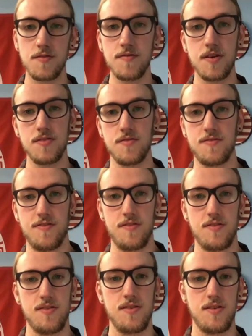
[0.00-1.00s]
others.
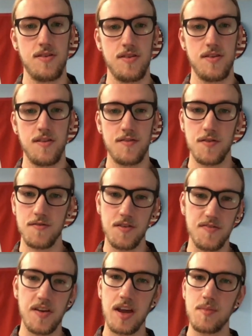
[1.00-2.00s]
Serve your
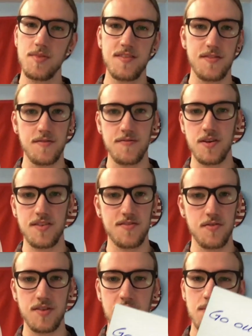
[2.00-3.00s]
families, your friends,
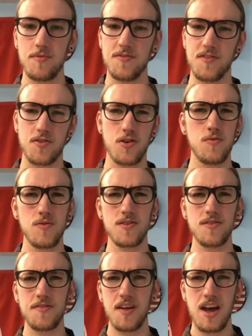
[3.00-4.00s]
your neighbors, your
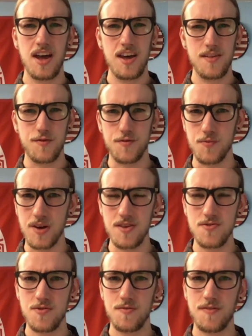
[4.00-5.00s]
coworkers,
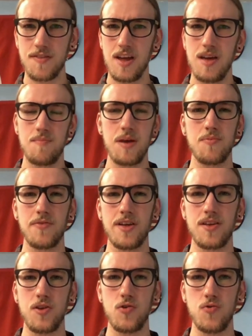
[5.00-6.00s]
strangers, people
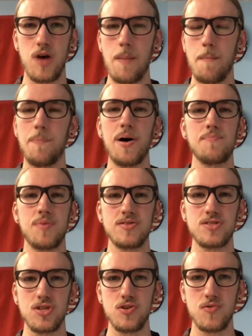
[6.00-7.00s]
that you bump
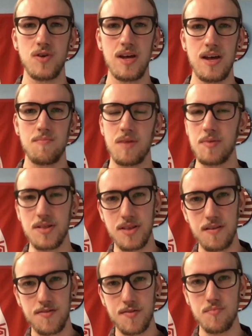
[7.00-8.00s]
into. Maybe
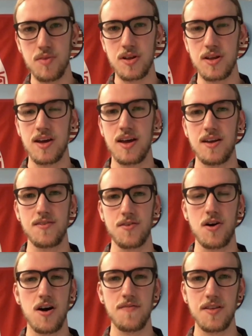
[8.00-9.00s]
leave some money ahead of the
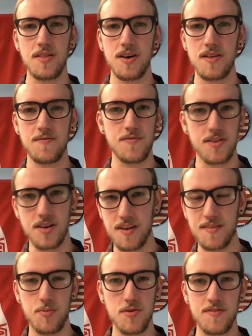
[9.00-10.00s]
coffee line for the
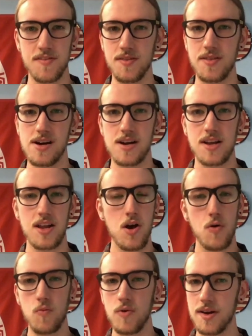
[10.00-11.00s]
next person in line.
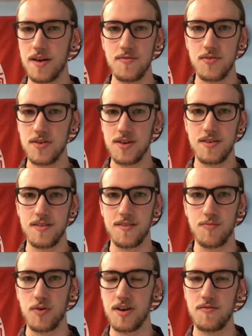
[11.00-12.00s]
Whatever it is,
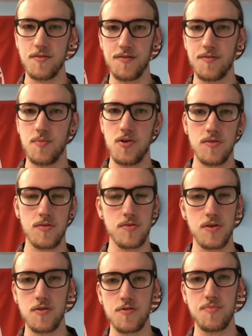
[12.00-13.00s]
whatever small or
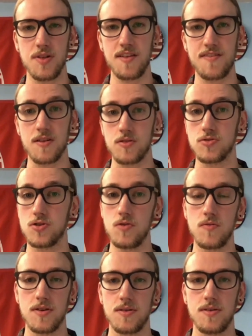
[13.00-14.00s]
large blessing, do
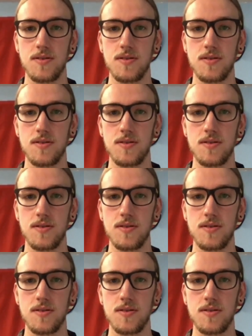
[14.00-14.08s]
it.